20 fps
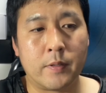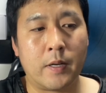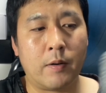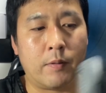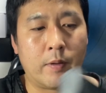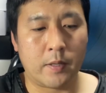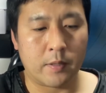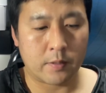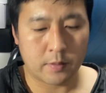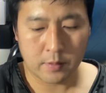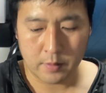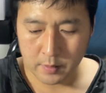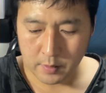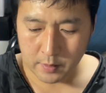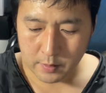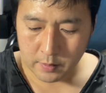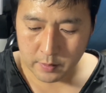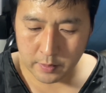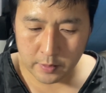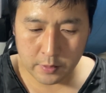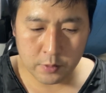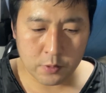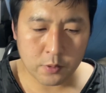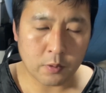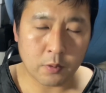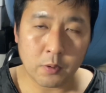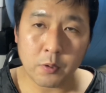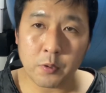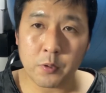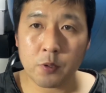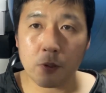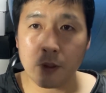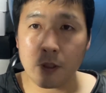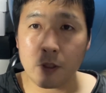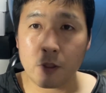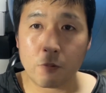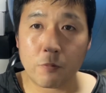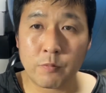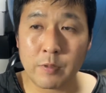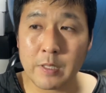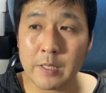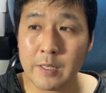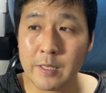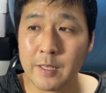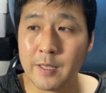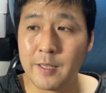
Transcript: areas. The insole also is really,